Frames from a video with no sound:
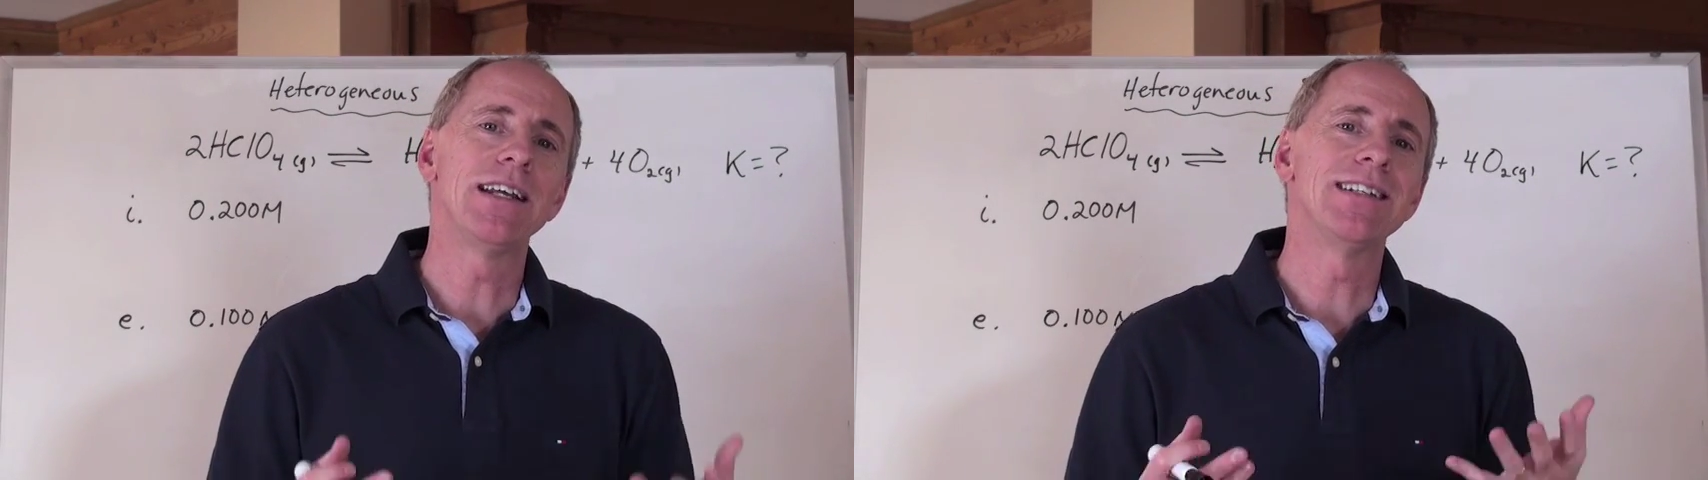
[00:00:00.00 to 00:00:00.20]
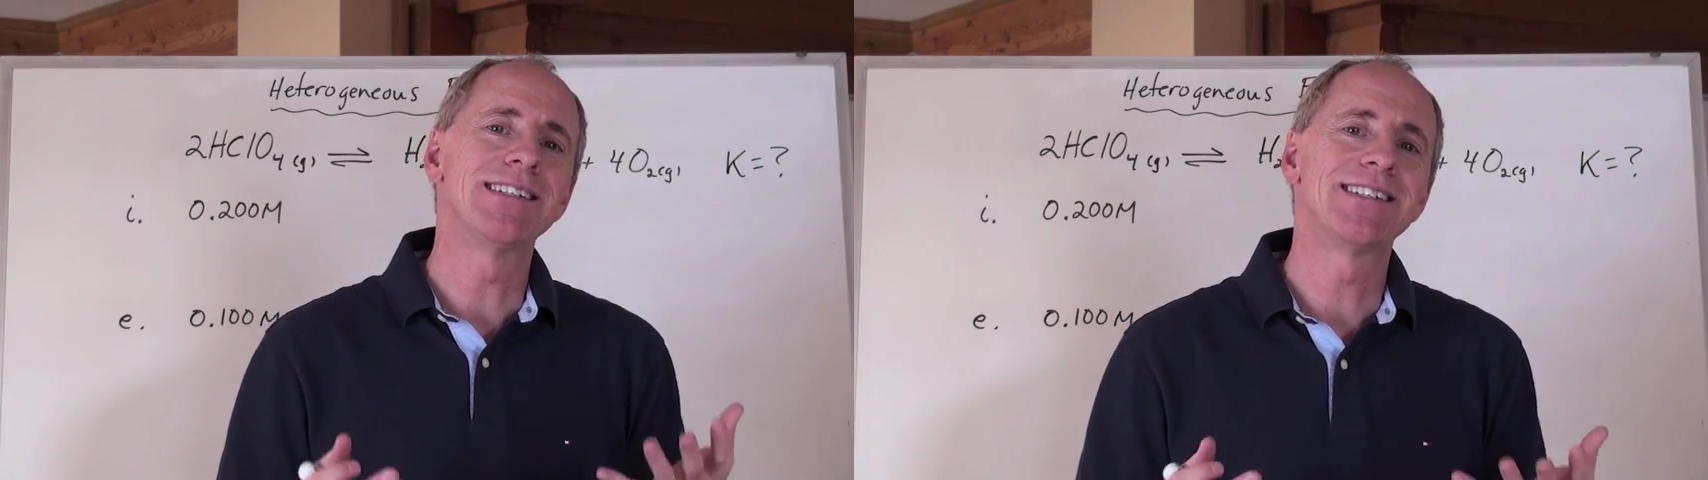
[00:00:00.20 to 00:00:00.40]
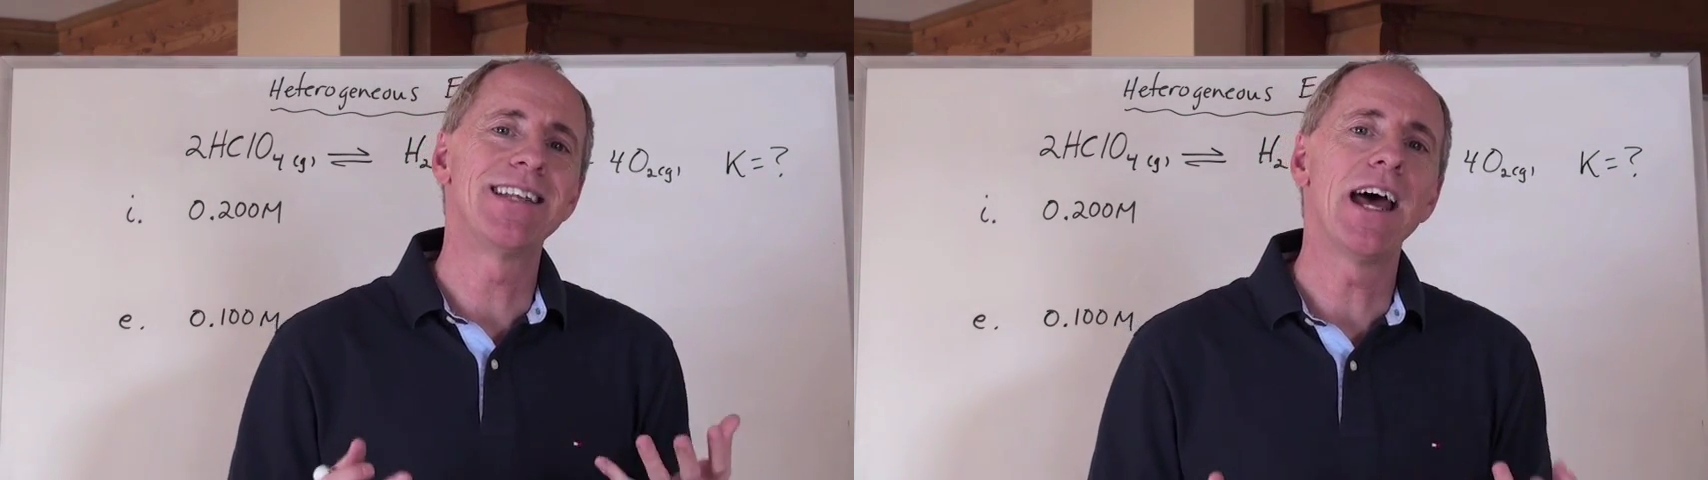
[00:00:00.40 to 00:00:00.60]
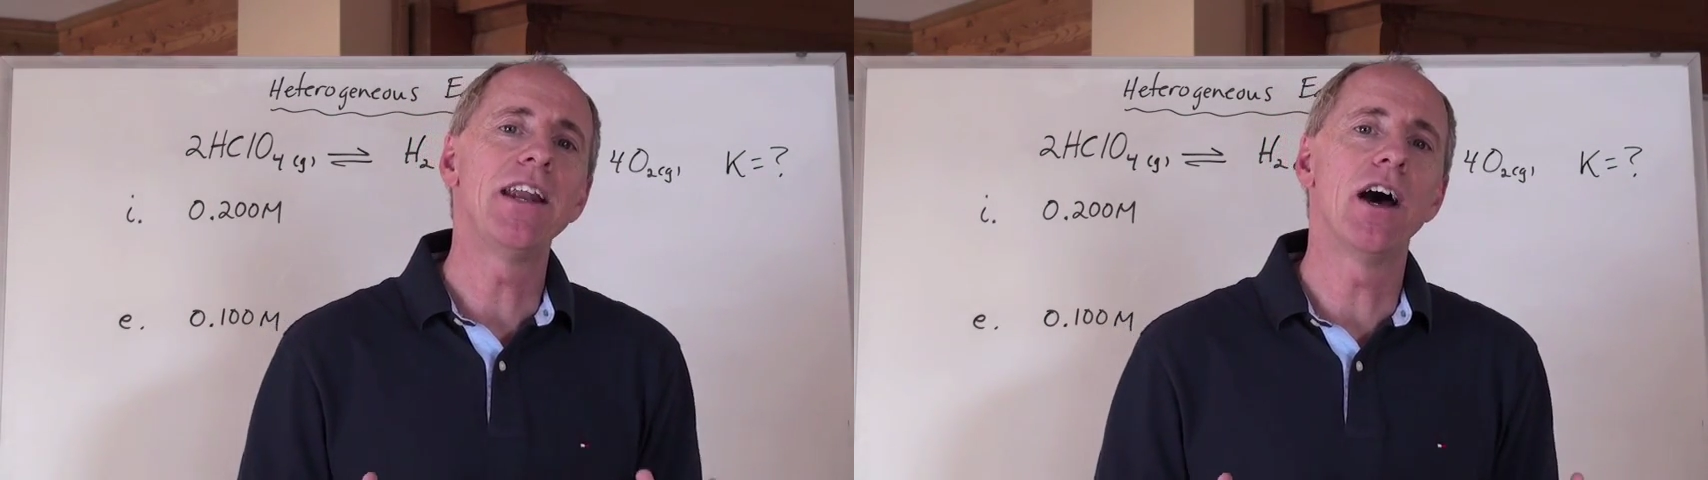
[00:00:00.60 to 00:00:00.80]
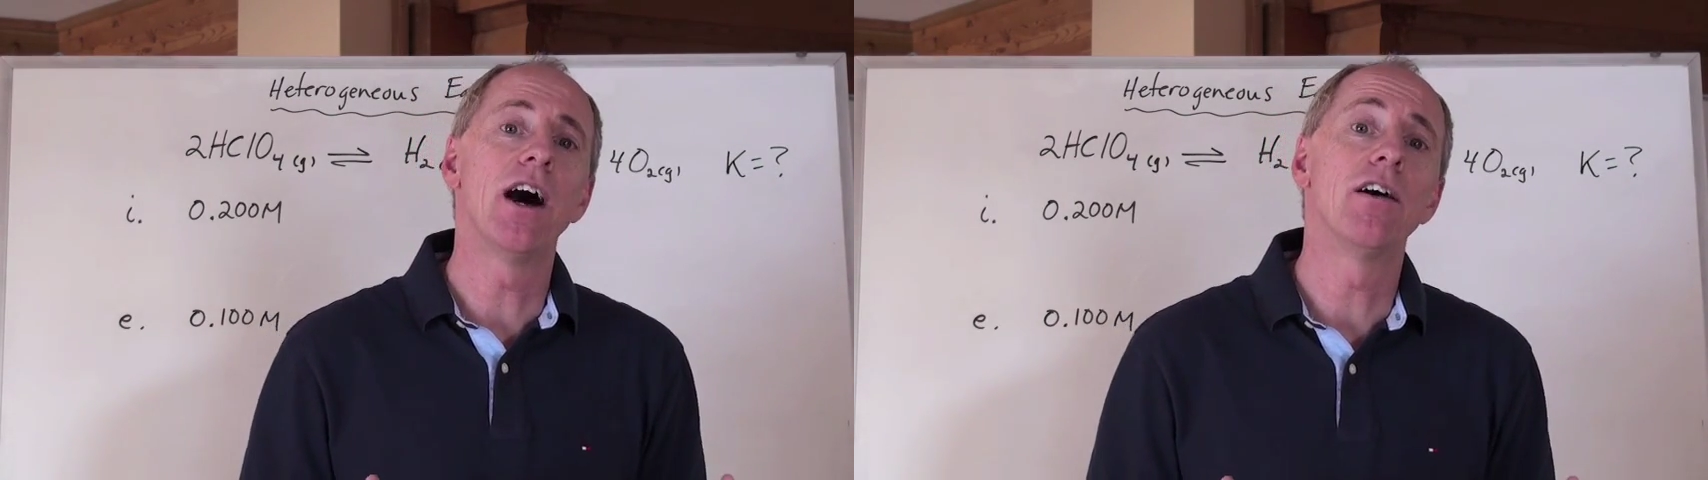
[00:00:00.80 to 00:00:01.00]

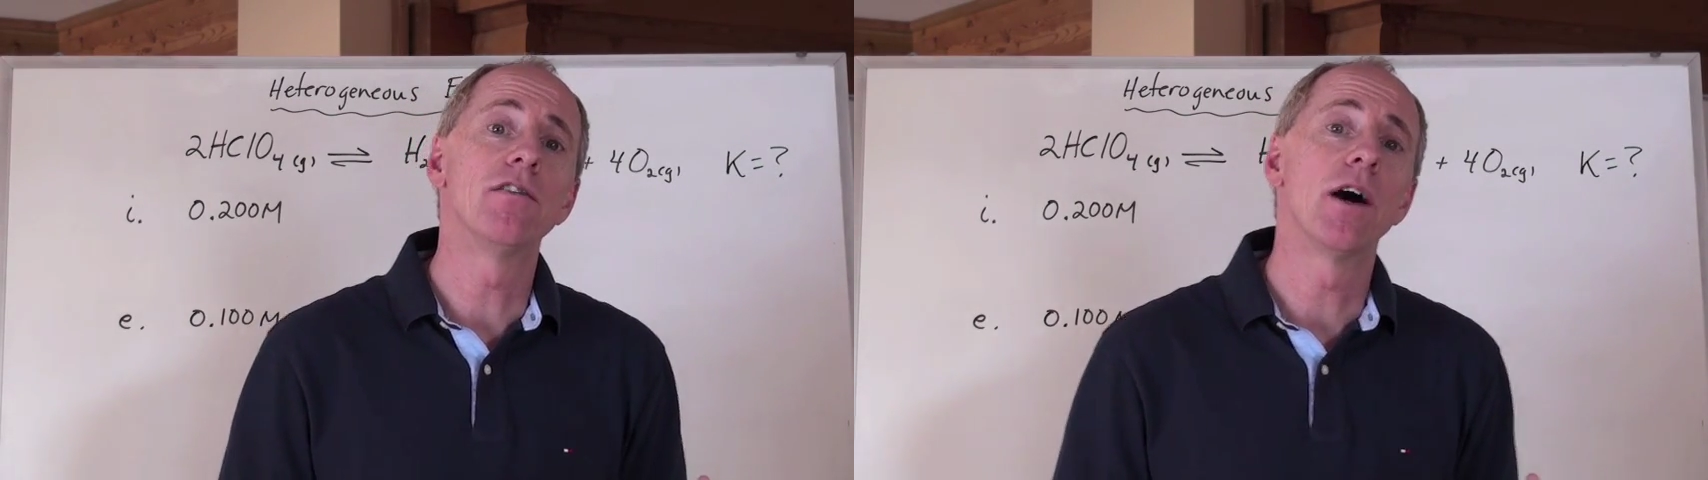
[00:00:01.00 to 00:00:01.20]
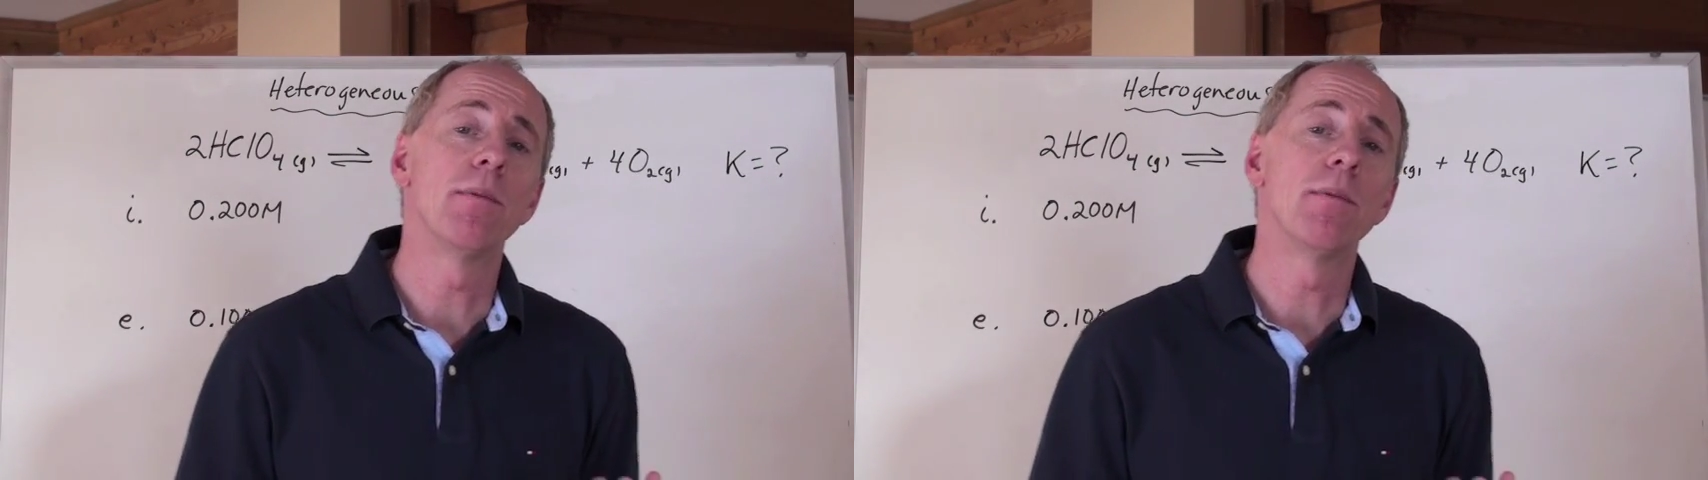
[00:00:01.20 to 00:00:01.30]
instead of